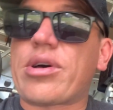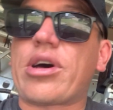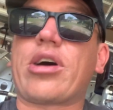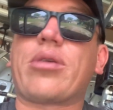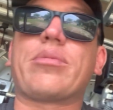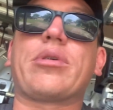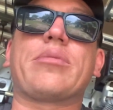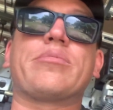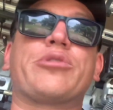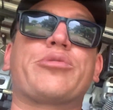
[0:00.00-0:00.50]

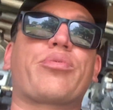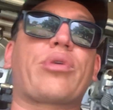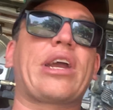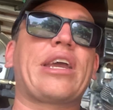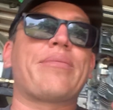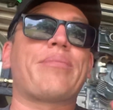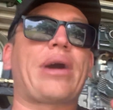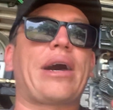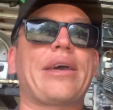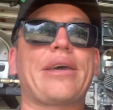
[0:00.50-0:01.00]
I'm, I'm
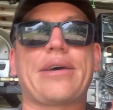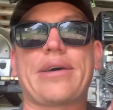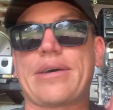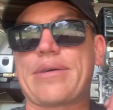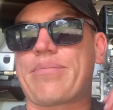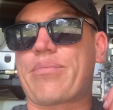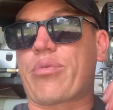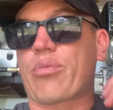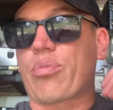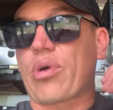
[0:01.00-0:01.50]
spraying my uh,
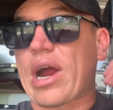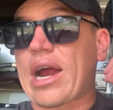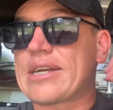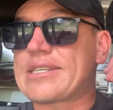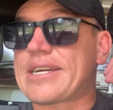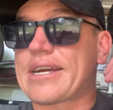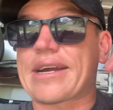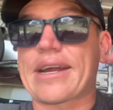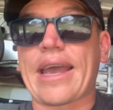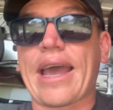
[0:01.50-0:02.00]

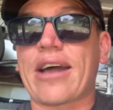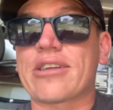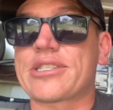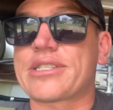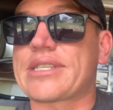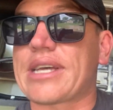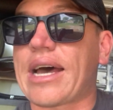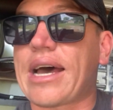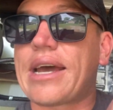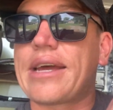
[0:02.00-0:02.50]
proprietary
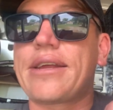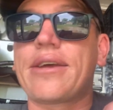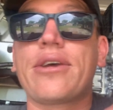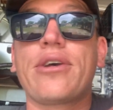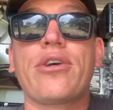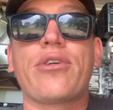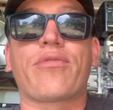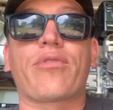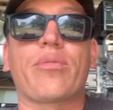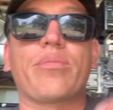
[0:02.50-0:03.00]
algicide,
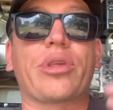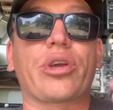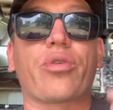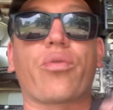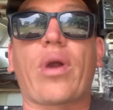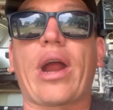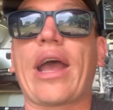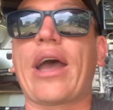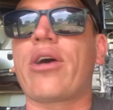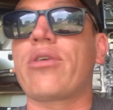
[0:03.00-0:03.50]
from the
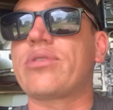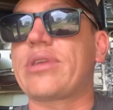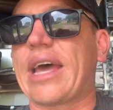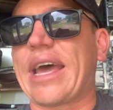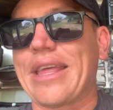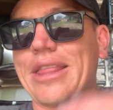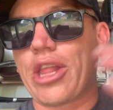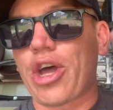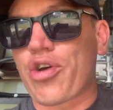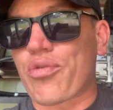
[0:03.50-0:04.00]
ground
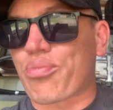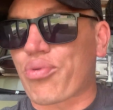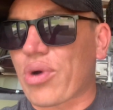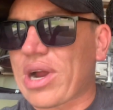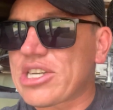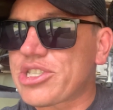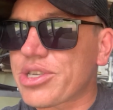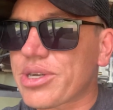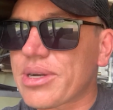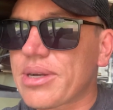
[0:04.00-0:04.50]
at low
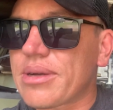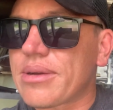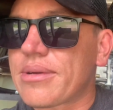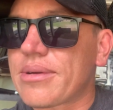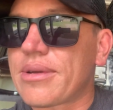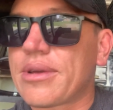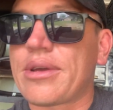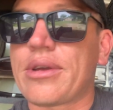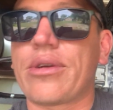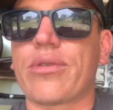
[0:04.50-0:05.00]
pressure,
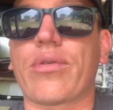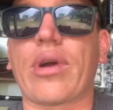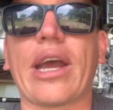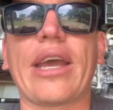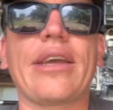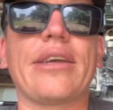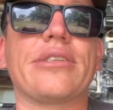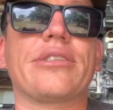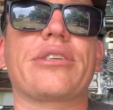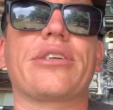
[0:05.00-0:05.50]

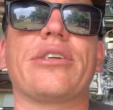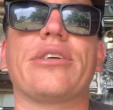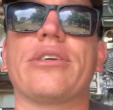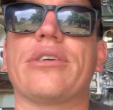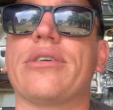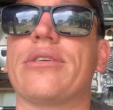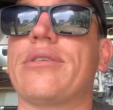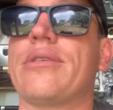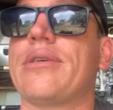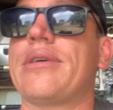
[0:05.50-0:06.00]
right? It's going to